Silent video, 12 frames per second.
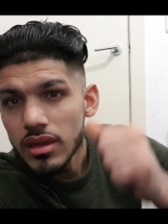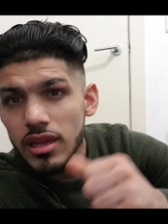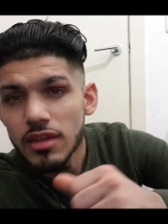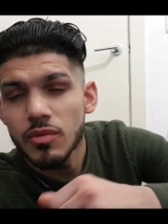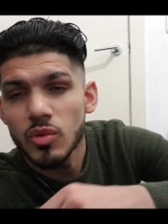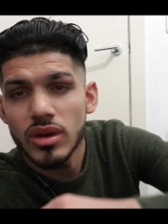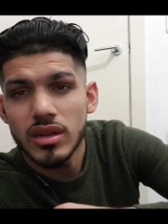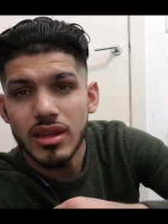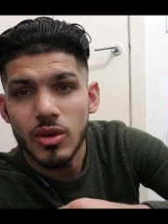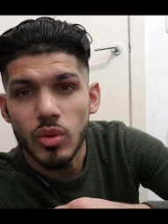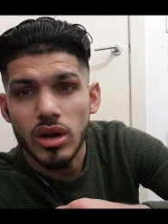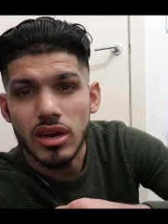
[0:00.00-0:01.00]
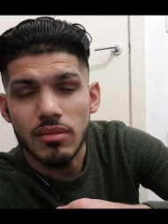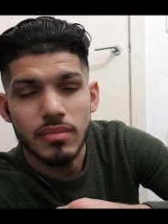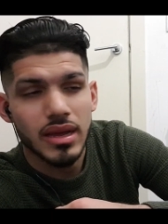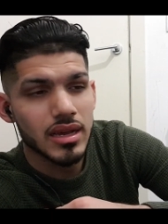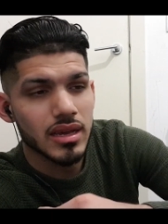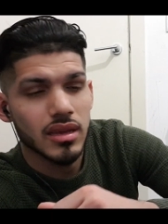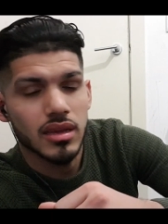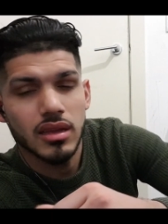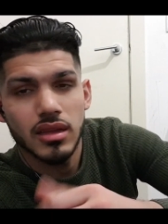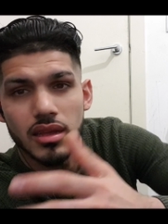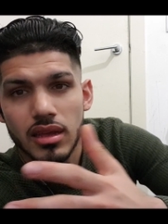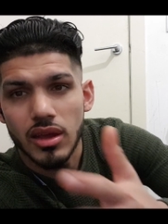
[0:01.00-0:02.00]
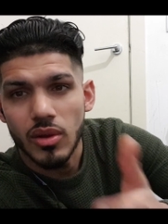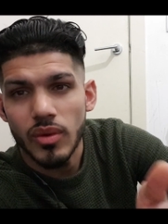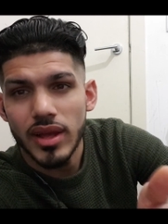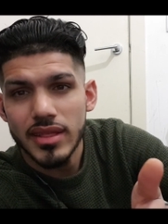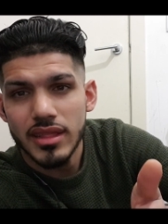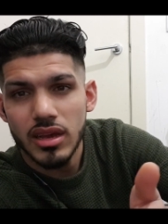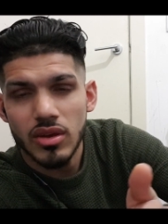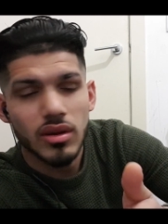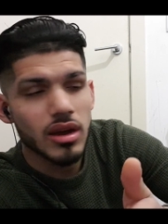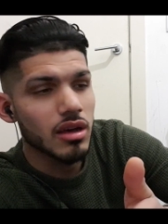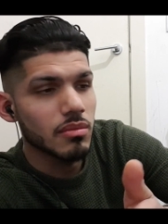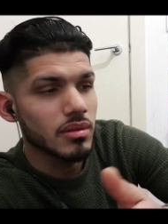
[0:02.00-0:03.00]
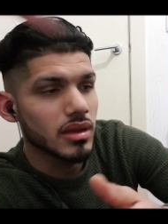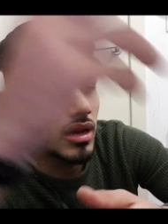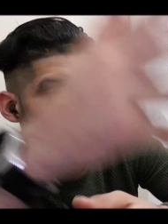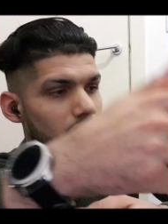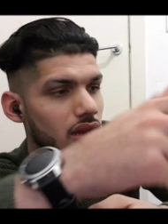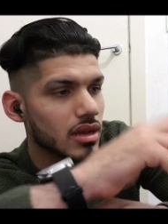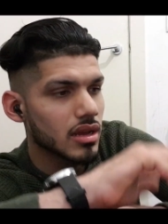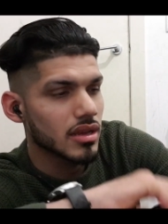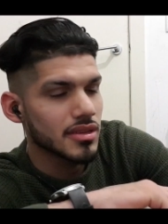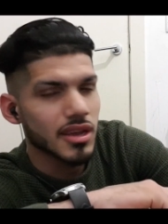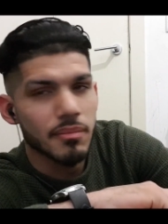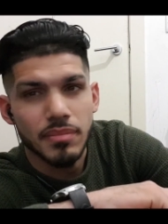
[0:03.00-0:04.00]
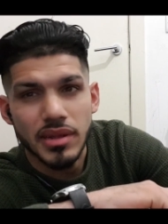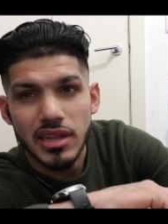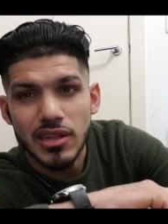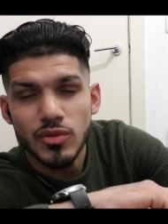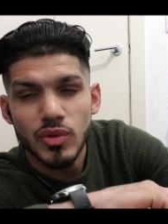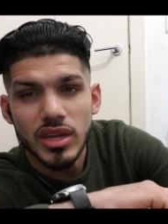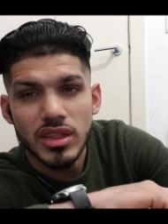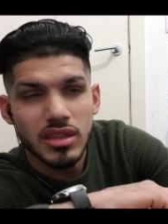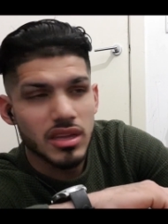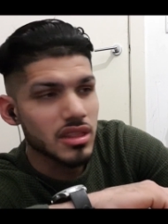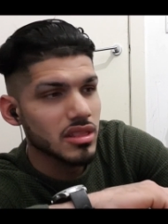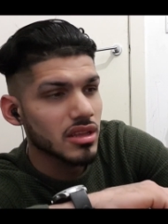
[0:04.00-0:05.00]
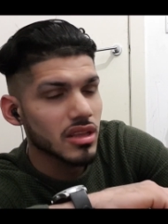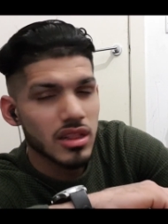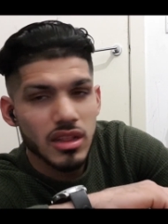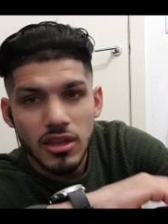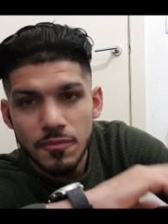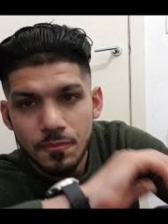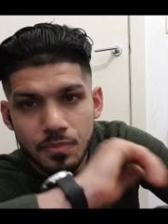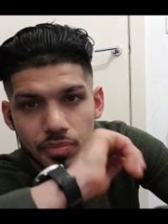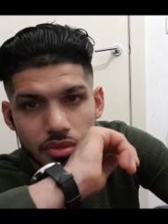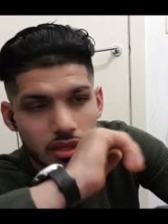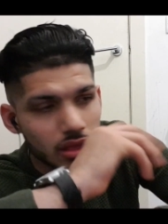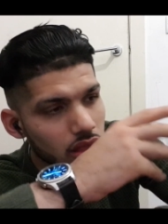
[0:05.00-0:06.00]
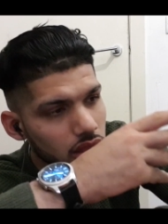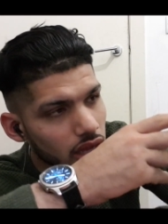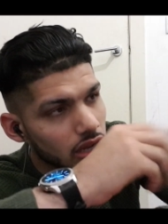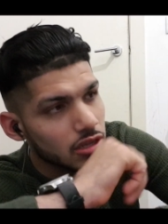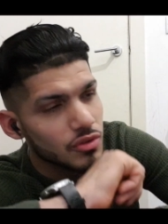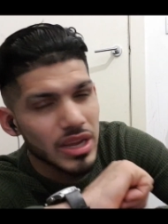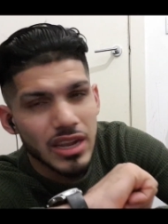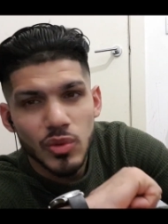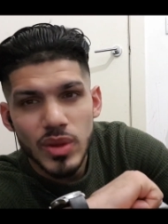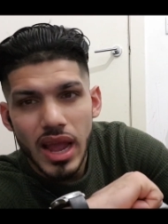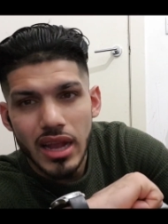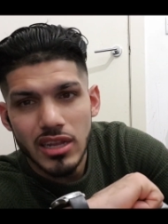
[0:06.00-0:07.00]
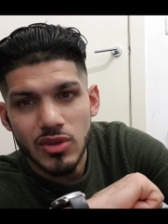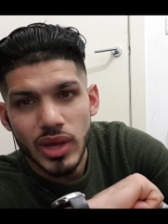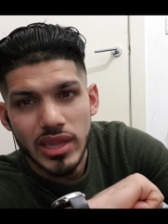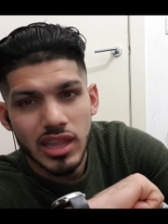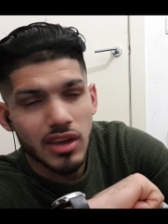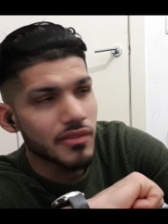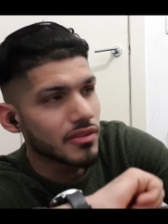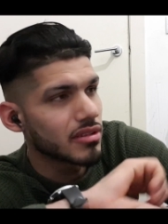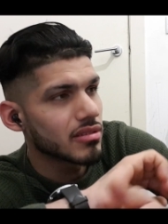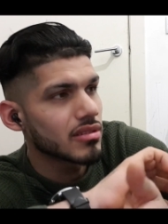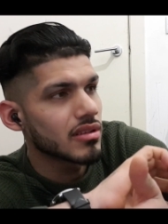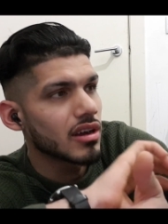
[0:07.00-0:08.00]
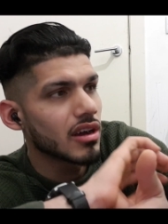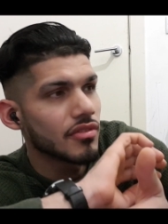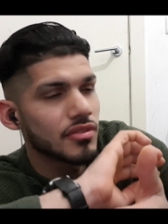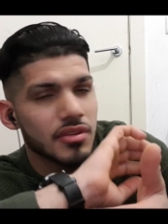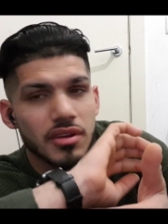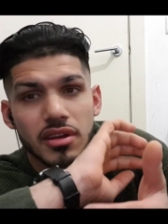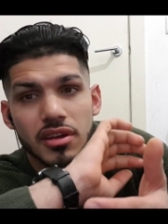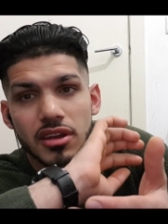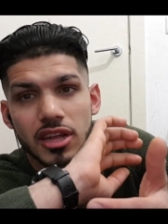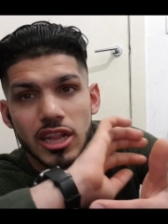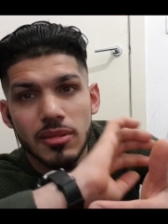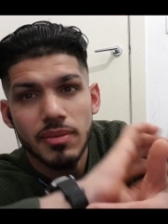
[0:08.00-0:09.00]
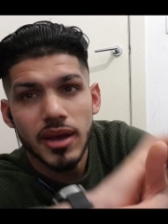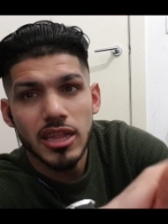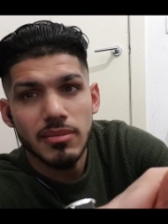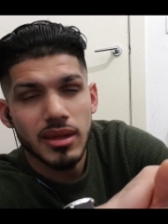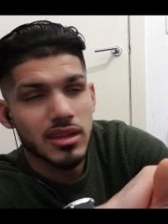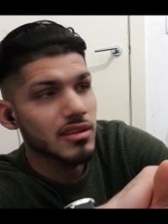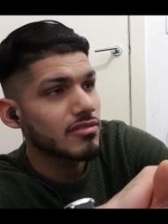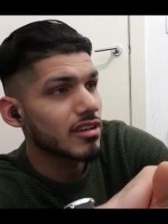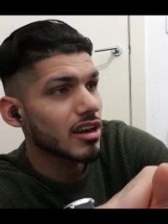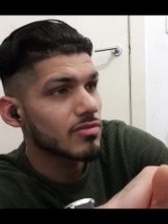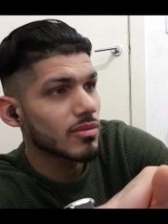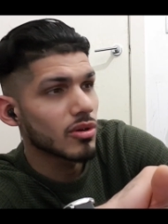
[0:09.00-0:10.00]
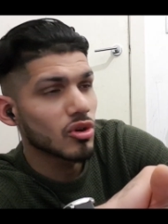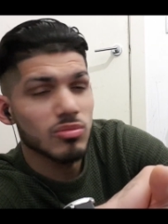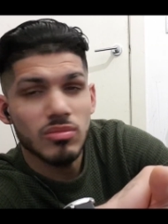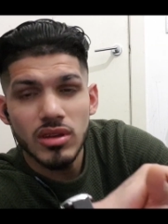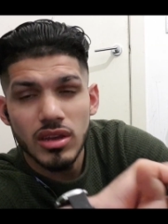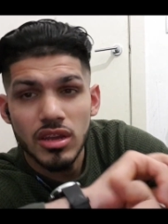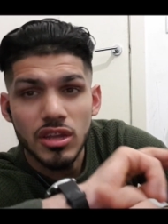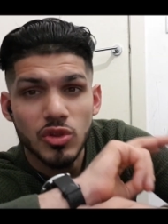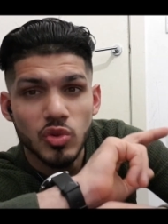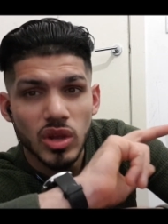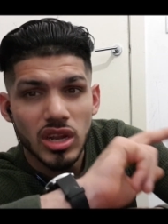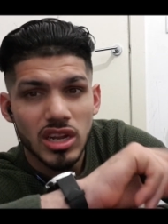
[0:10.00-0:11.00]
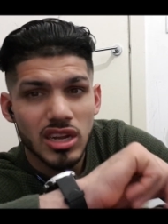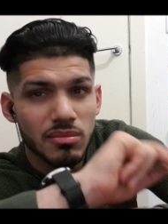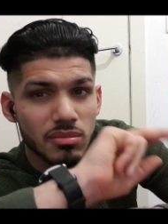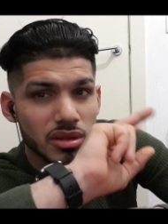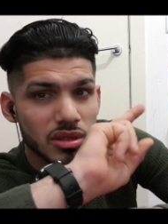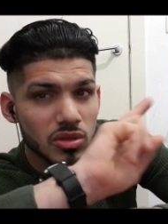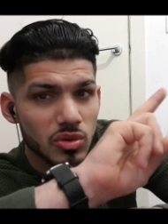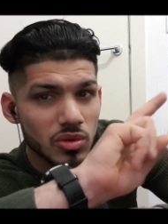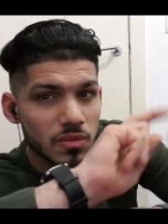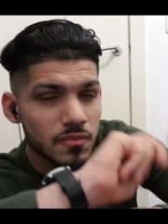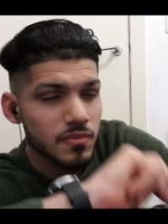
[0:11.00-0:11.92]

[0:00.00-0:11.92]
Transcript: Hey everyone, welcome back. Right now, I'll be jumping straight into this trailer reaction right now was of Spider-Man Far From Home, trailer number 2.